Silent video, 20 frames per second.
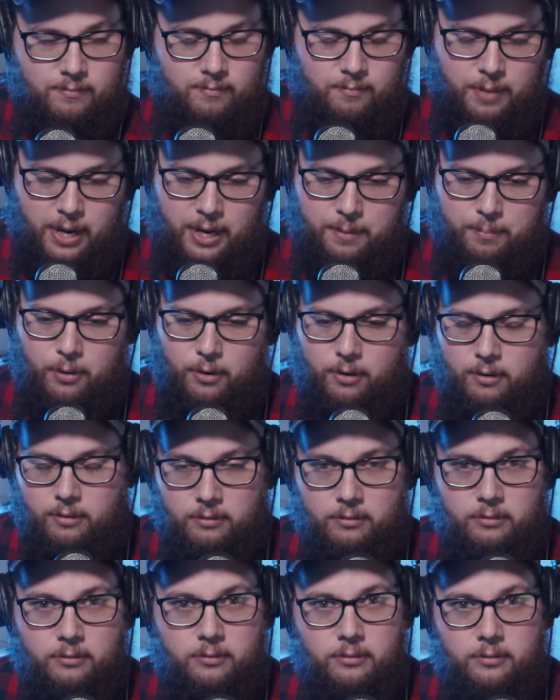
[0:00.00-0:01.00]
paper
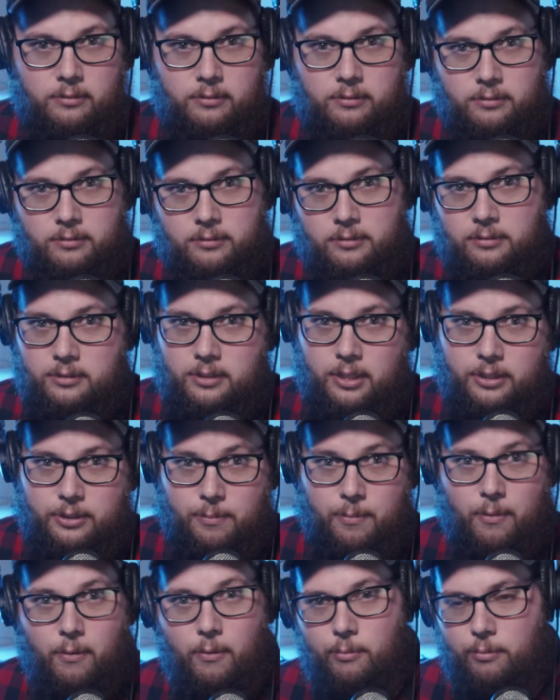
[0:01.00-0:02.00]
because
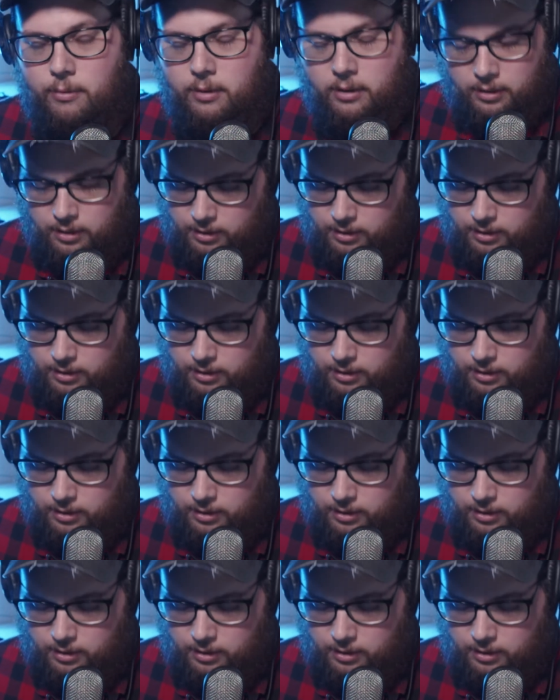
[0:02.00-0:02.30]
I'm old.